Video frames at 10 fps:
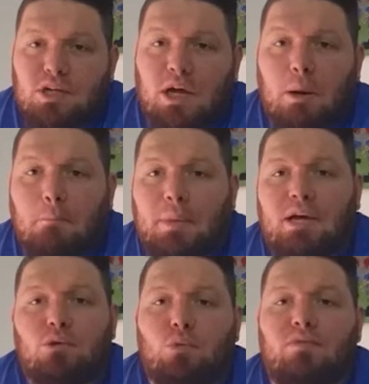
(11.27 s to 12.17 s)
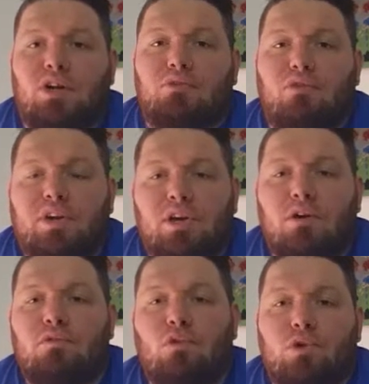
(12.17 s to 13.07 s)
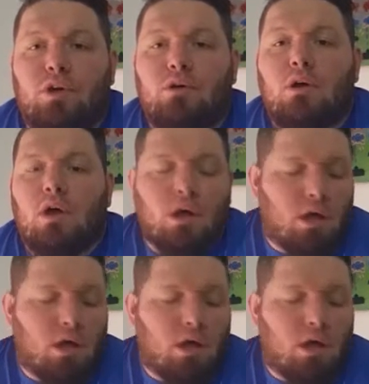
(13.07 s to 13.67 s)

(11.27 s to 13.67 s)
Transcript: and I'm back with another video for you.